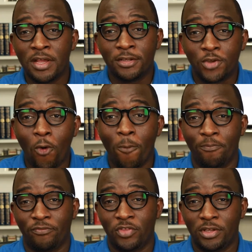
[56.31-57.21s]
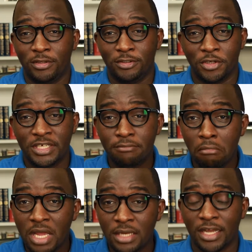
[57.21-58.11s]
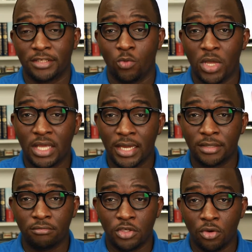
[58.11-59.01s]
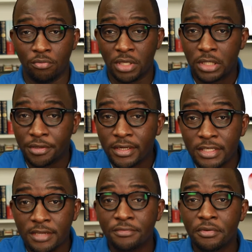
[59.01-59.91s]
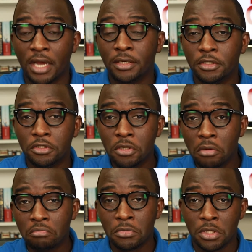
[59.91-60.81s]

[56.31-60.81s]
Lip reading: So does it mean that we can, you know, be creative and, you know,